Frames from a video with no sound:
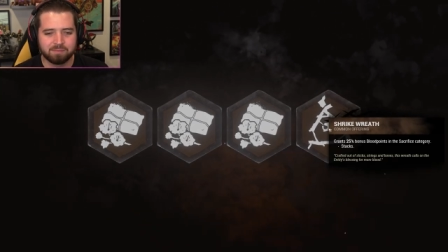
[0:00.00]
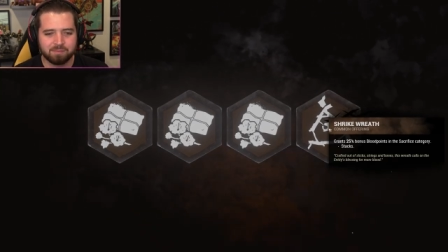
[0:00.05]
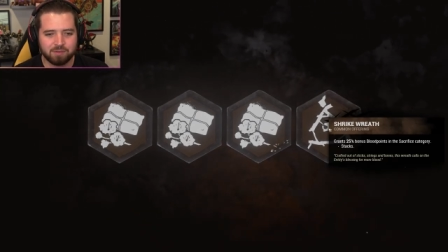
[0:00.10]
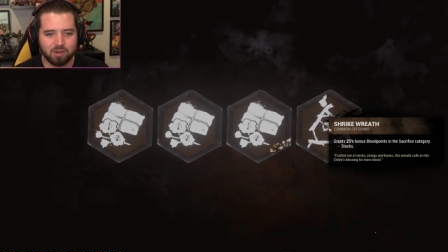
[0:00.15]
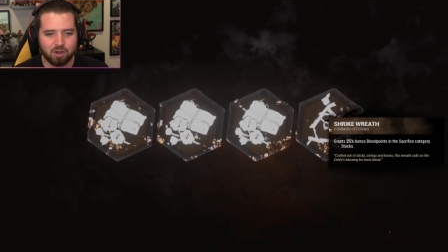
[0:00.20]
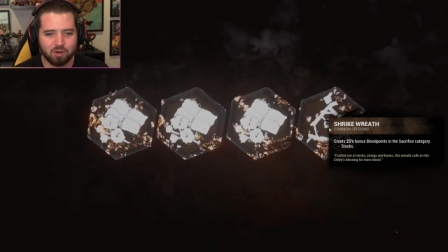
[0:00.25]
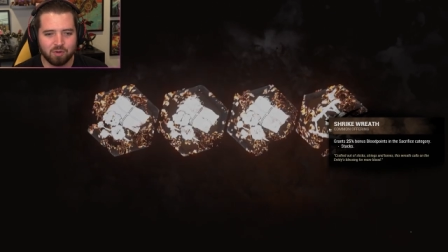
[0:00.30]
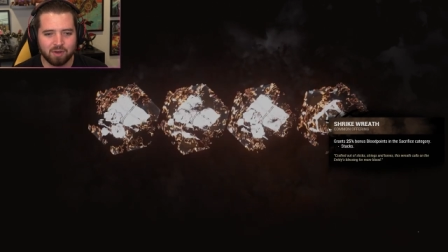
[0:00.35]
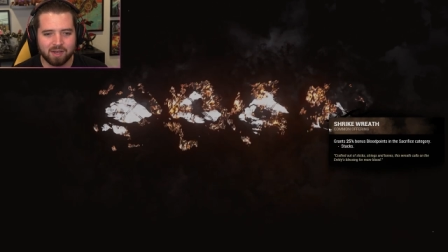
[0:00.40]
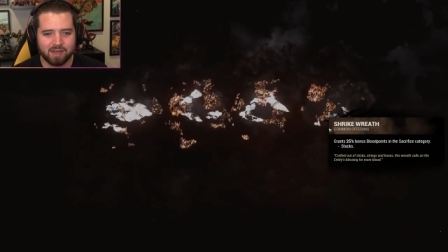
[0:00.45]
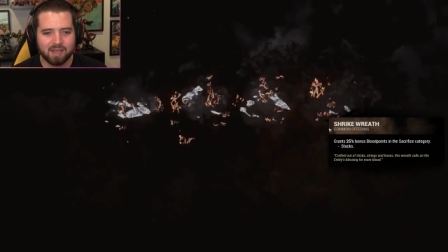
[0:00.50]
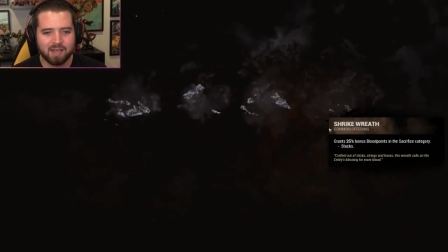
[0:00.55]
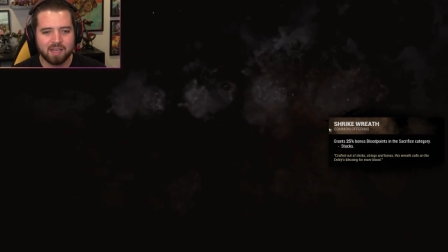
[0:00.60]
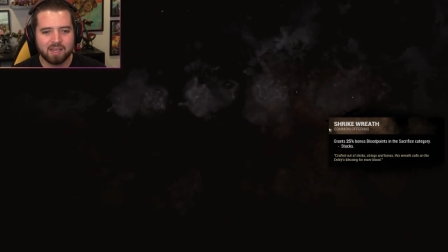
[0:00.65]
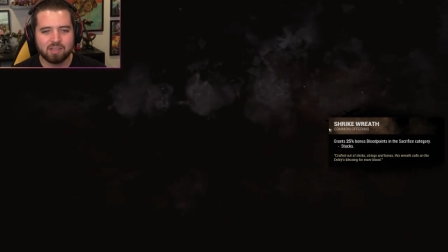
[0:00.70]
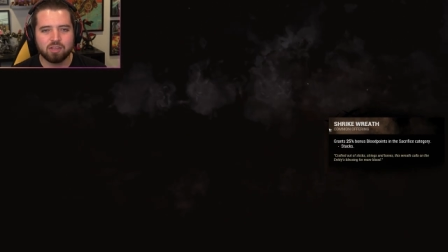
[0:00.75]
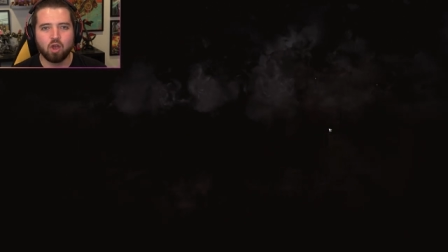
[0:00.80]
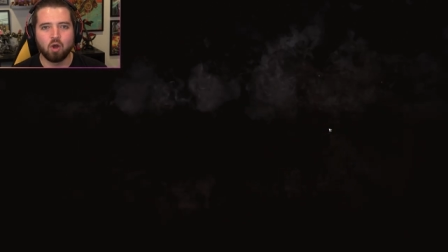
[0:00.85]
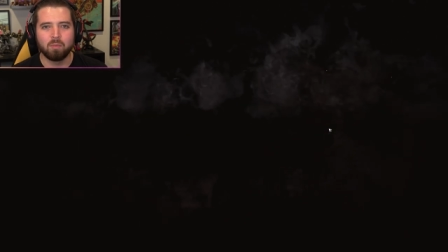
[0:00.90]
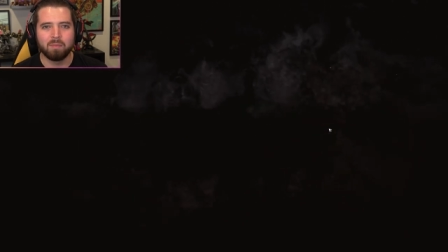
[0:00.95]
No uh,
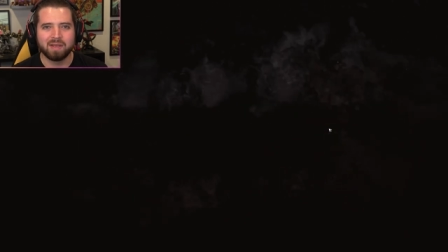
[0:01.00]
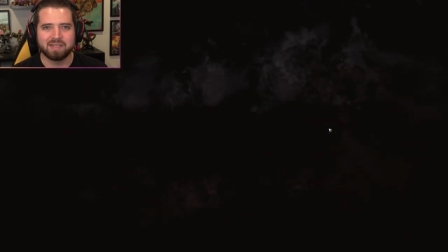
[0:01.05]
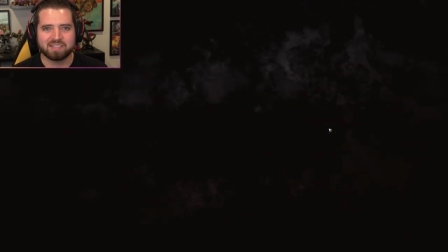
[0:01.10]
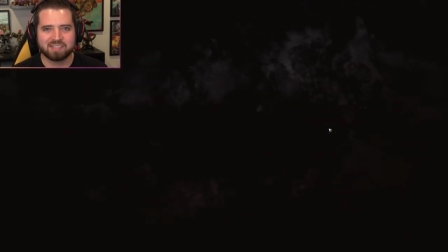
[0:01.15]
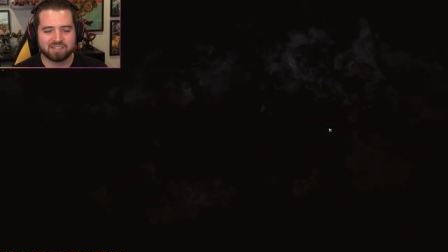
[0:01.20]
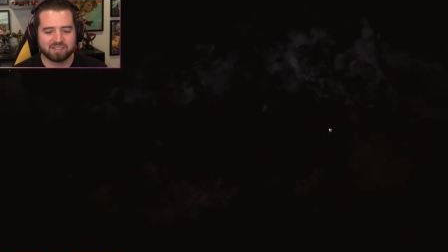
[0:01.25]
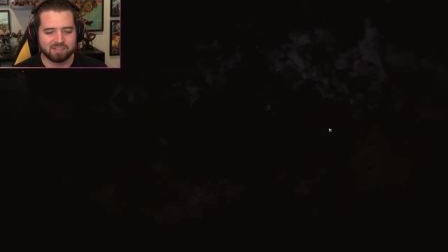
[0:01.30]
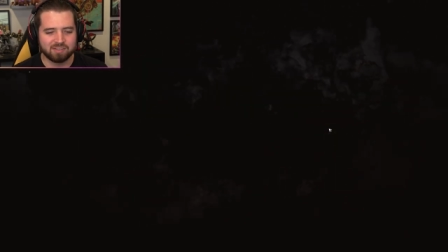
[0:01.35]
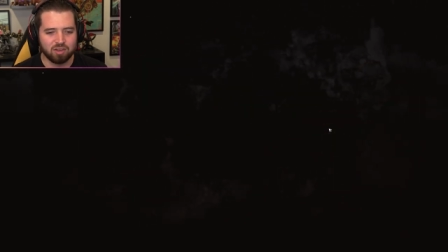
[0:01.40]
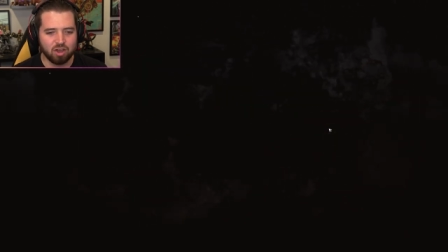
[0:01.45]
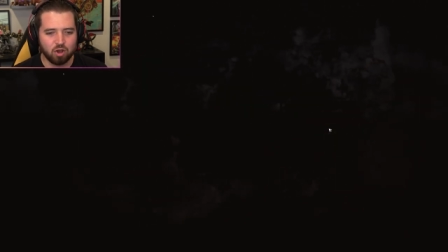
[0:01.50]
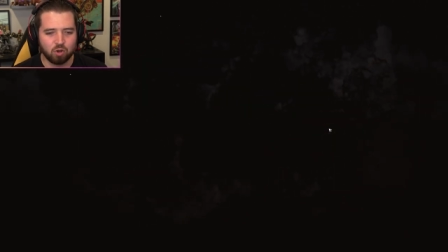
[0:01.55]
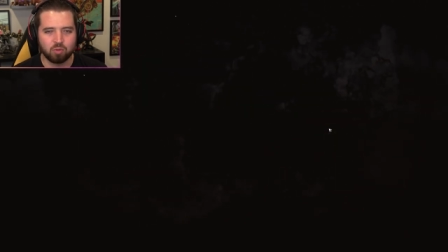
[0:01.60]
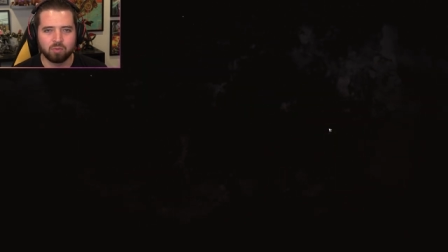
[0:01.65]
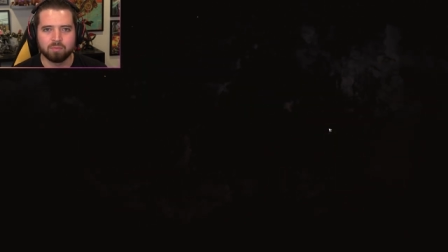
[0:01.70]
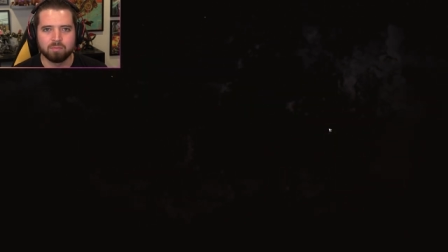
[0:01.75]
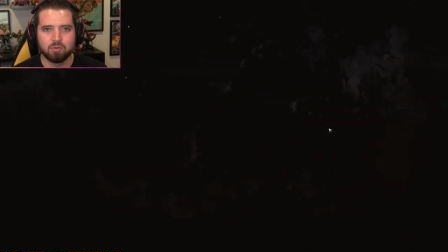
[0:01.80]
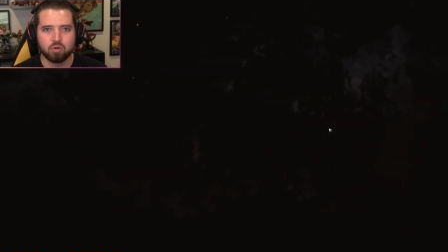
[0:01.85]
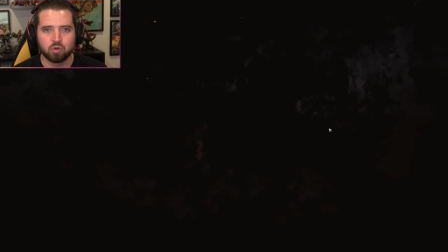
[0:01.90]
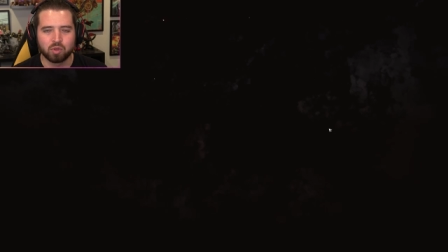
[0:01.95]
no mist,
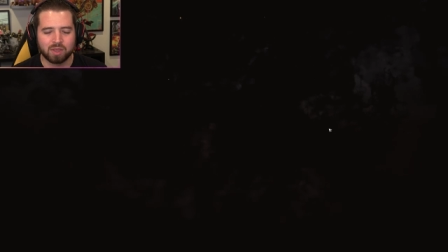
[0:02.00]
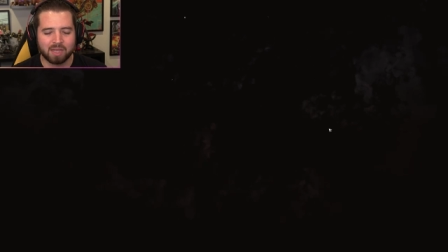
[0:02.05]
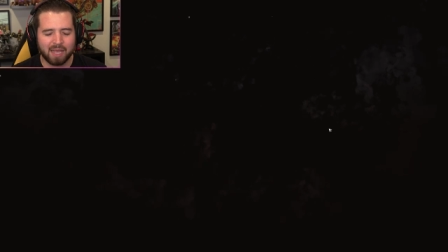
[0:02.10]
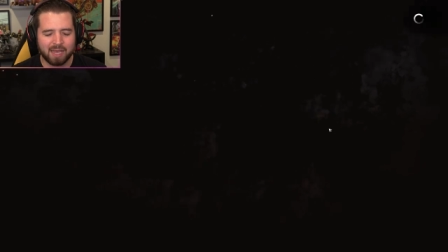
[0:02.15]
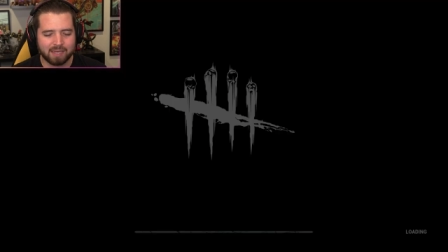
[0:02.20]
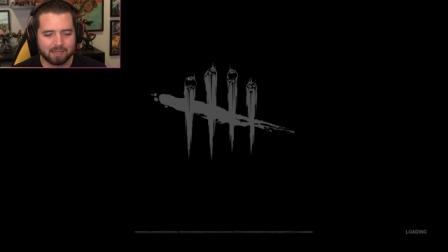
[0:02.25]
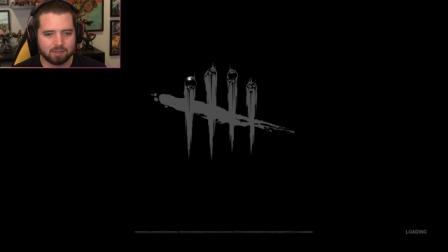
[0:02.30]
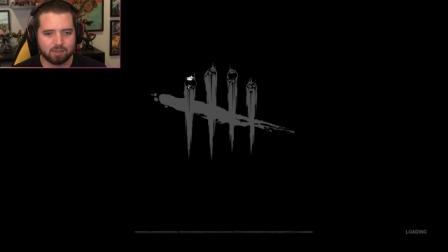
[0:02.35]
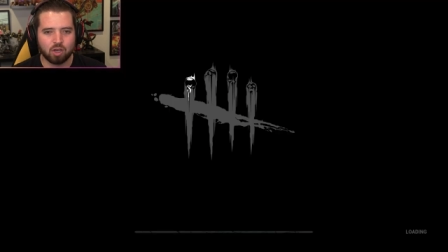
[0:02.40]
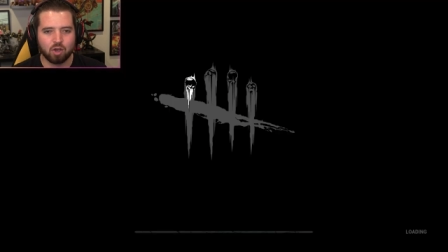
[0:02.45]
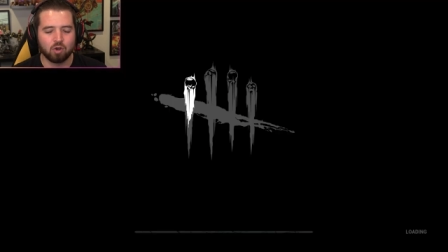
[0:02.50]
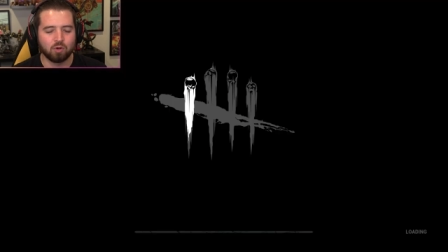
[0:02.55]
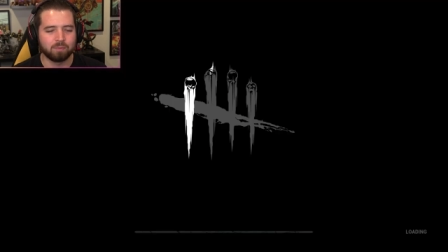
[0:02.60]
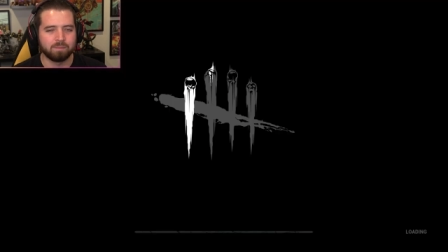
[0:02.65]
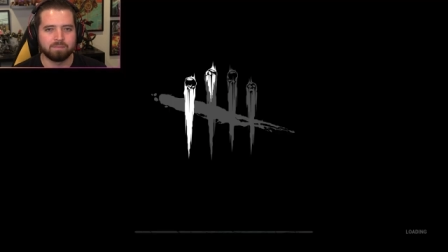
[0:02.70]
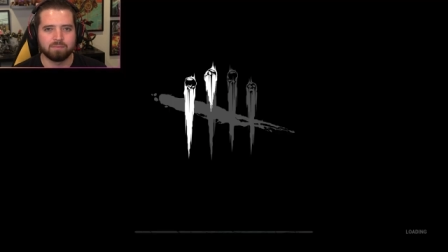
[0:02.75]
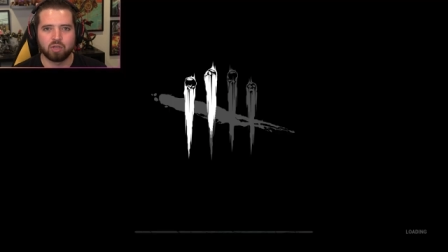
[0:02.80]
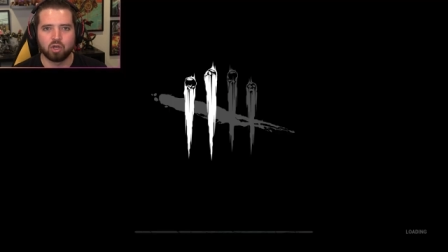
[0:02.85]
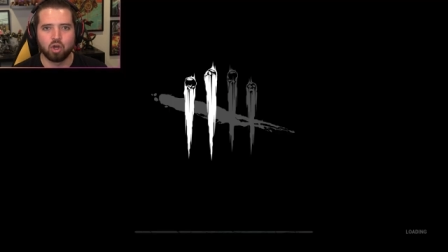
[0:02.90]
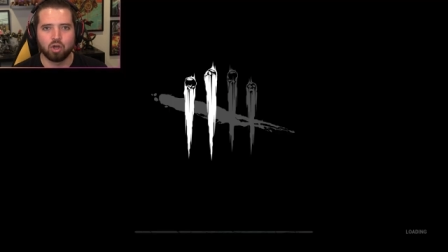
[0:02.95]
no moonlight, no
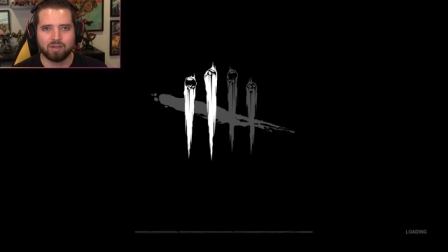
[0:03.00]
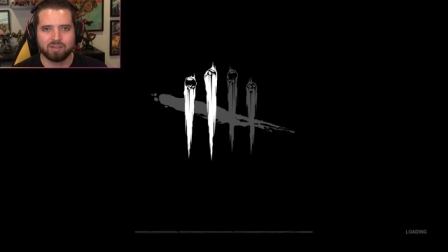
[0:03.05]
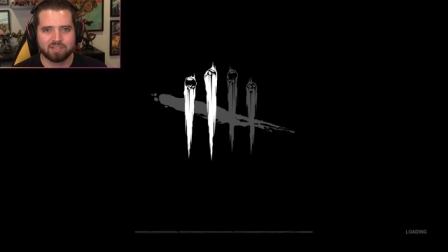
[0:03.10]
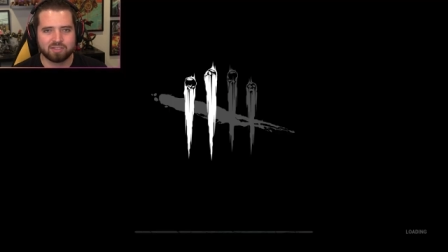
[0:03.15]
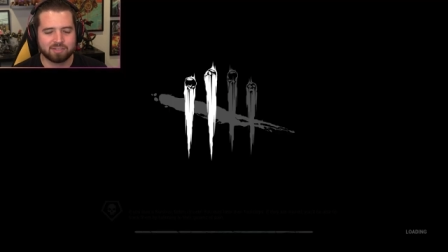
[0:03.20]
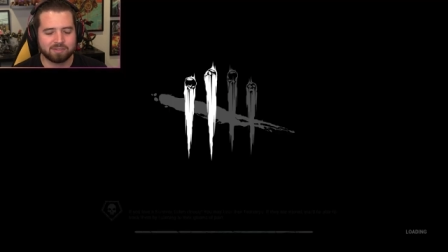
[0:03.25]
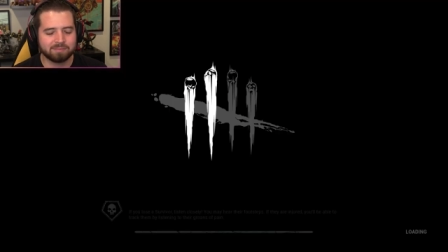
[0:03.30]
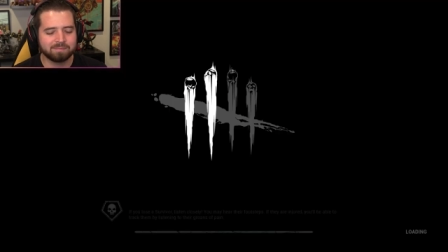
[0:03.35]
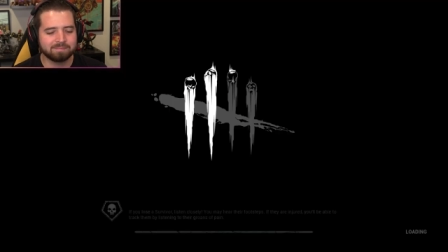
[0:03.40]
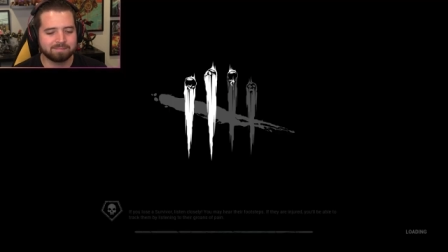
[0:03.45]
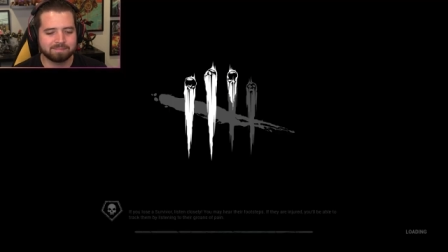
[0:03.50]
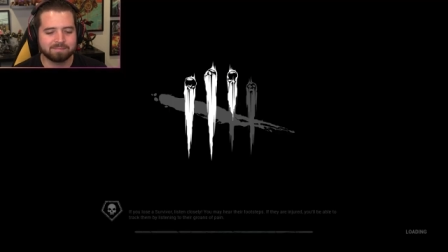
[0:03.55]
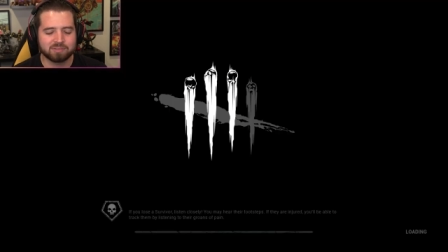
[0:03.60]
hooks.